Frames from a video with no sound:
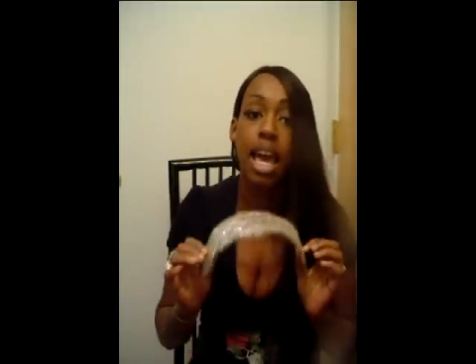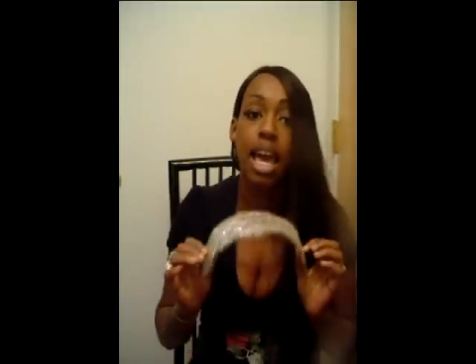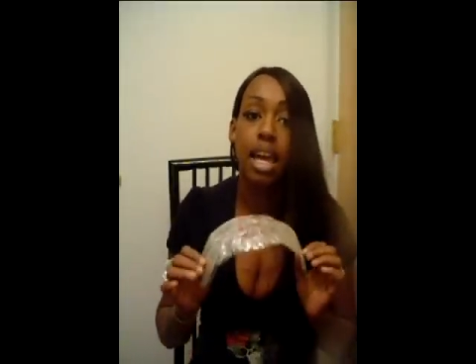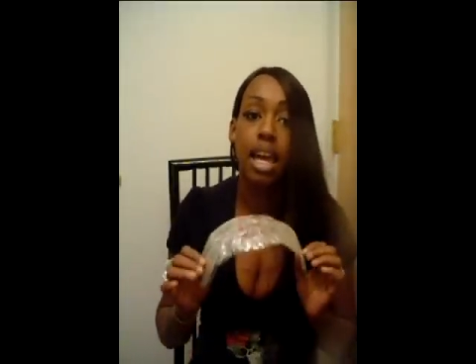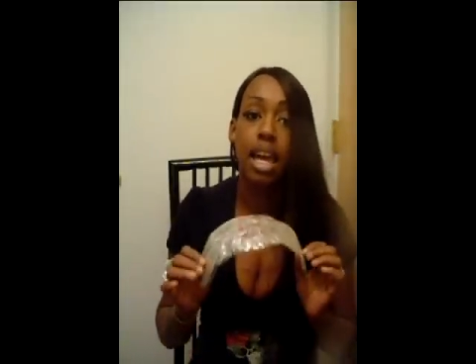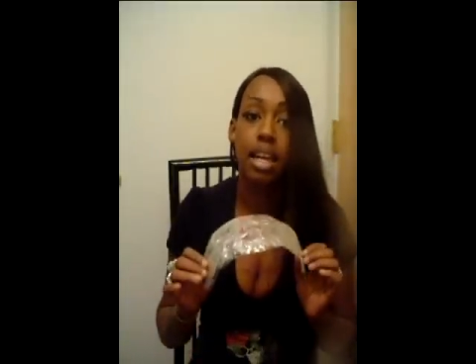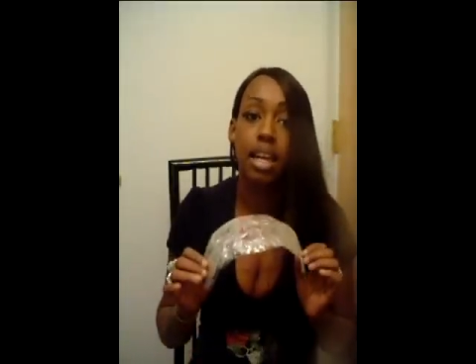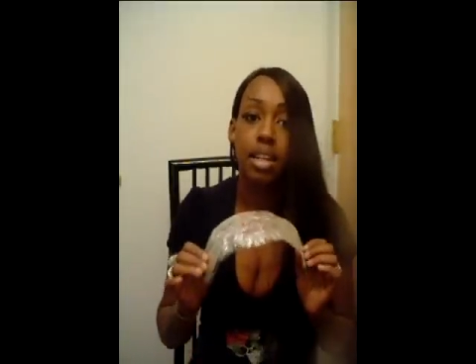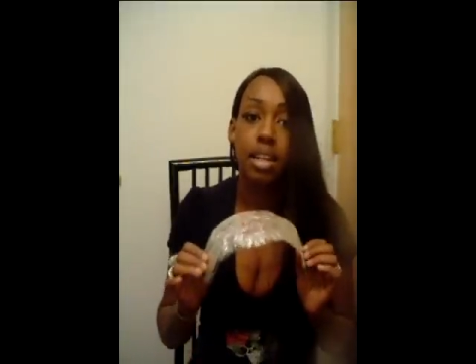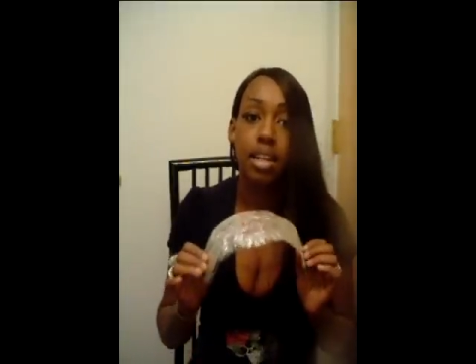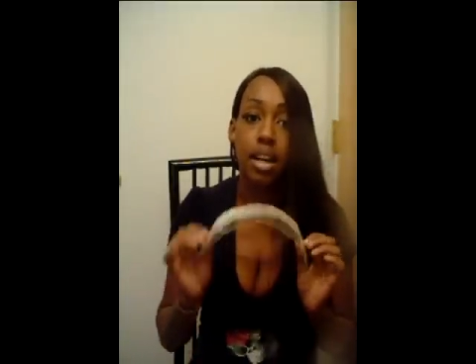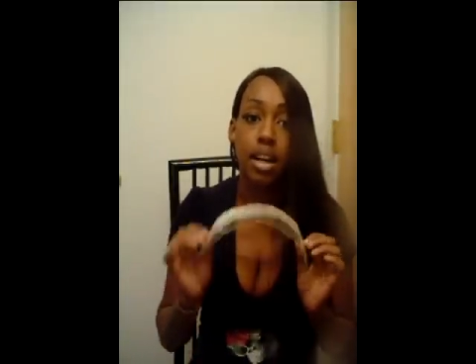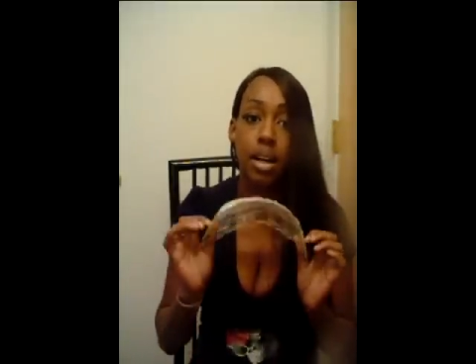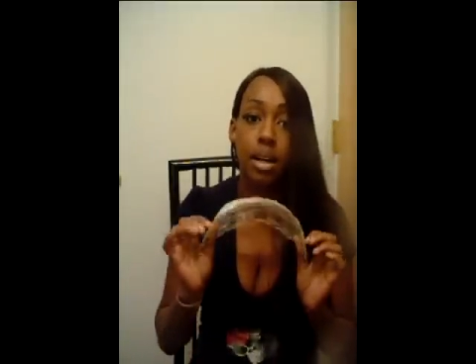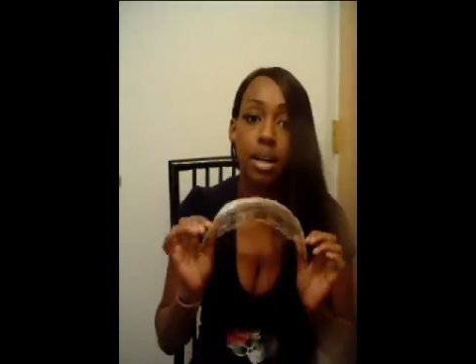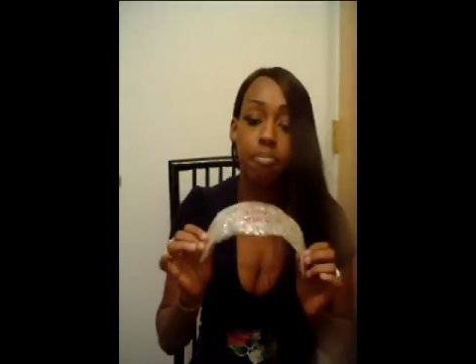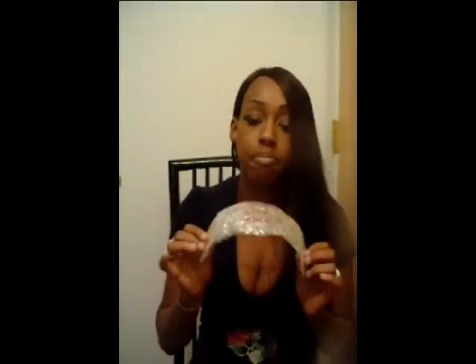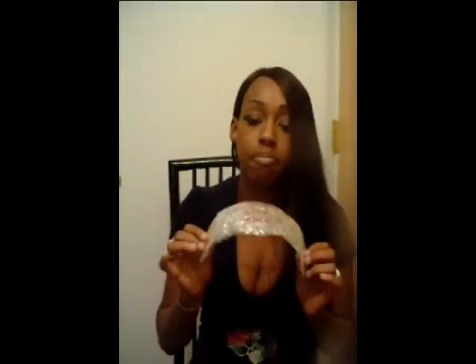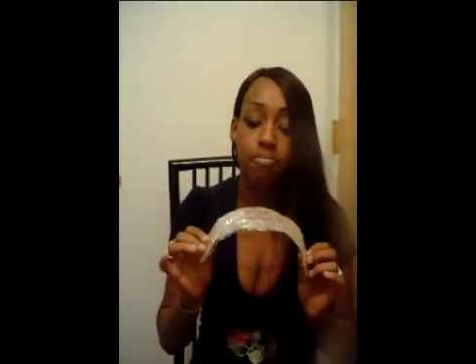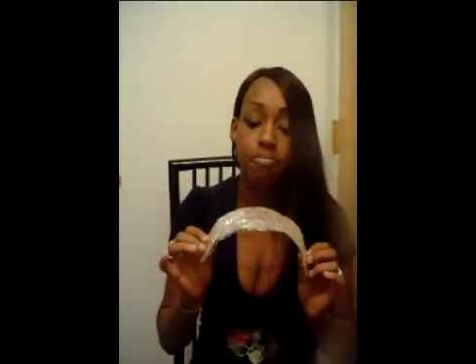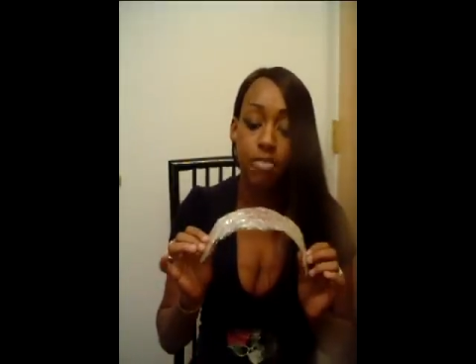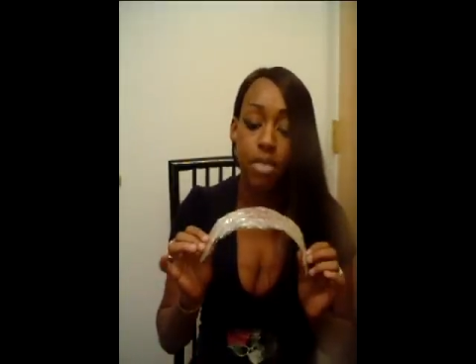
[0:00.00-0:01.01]
And
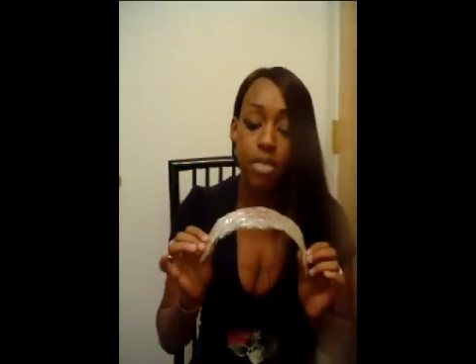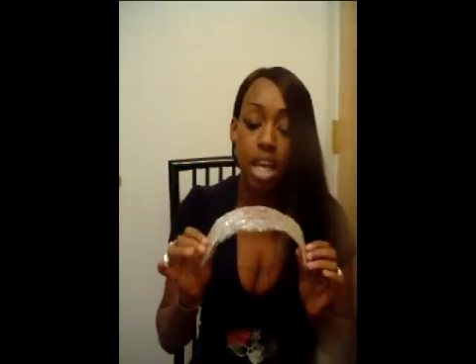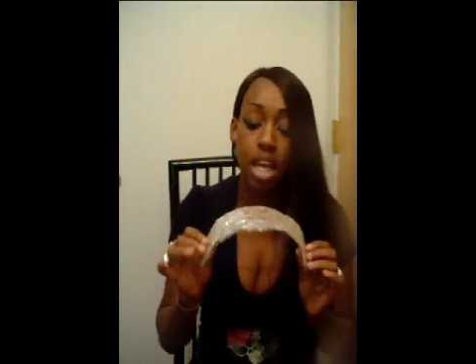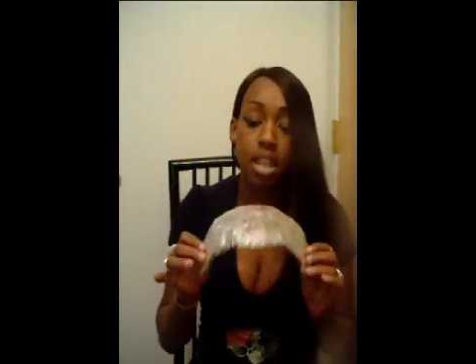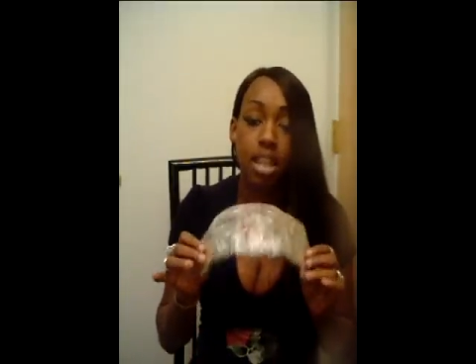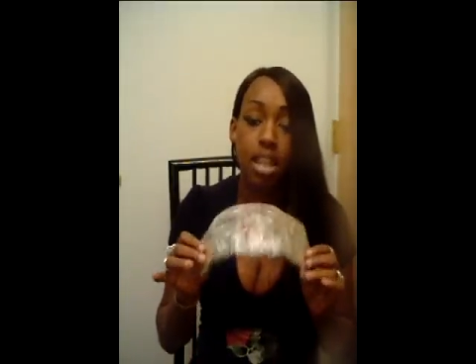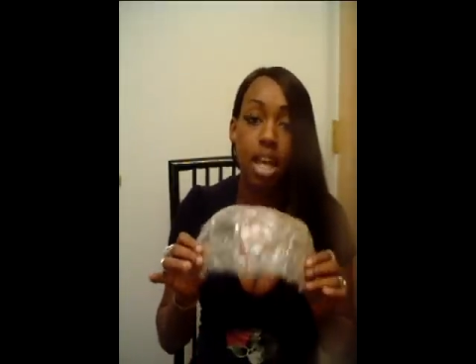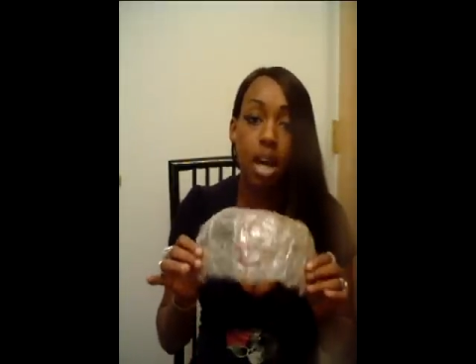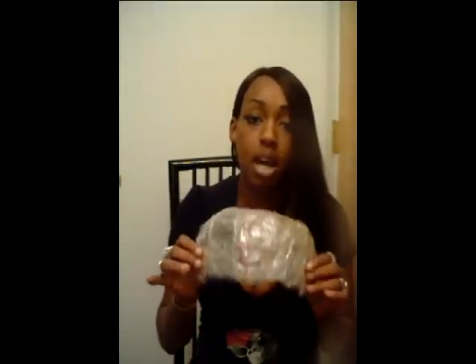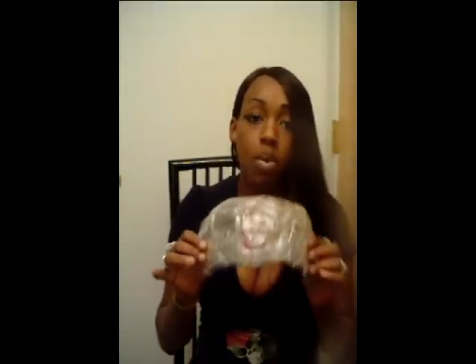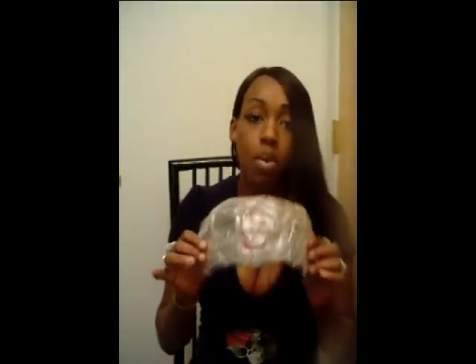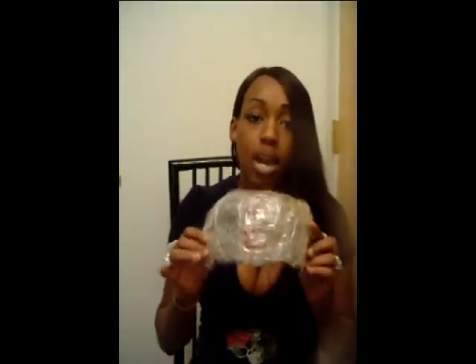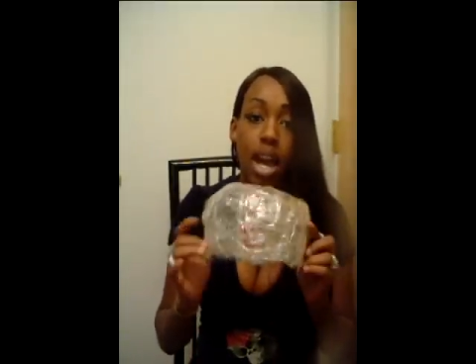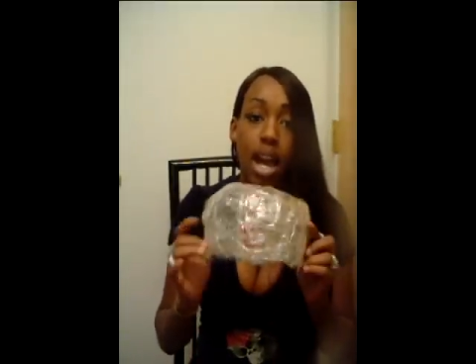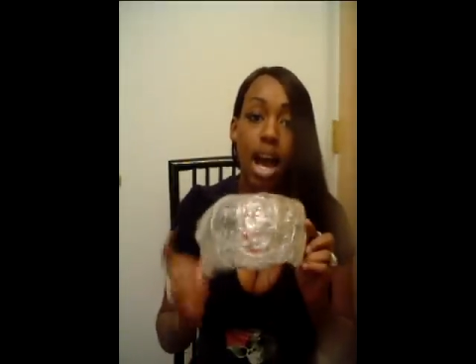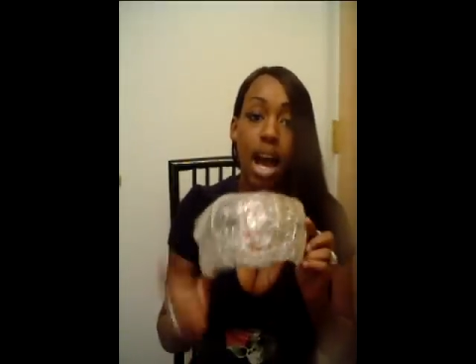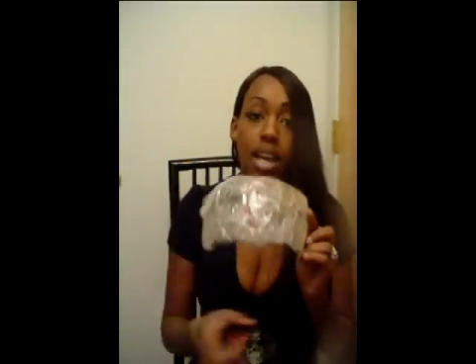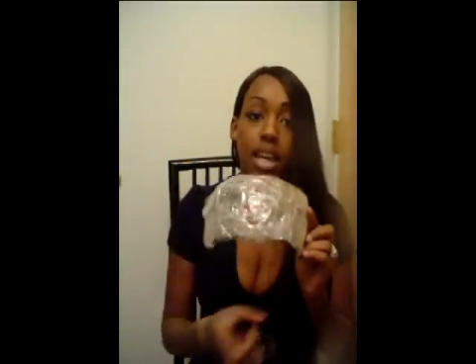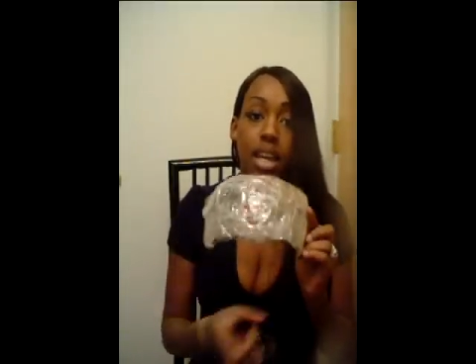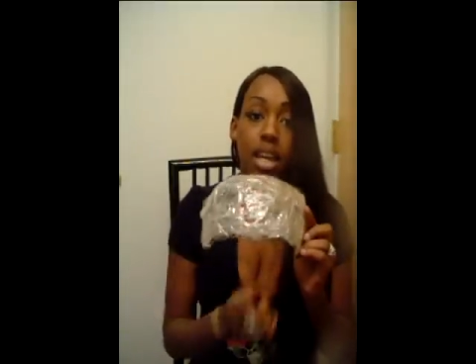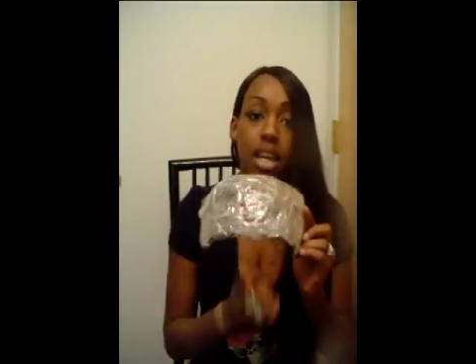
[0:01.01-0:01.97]
um, that way I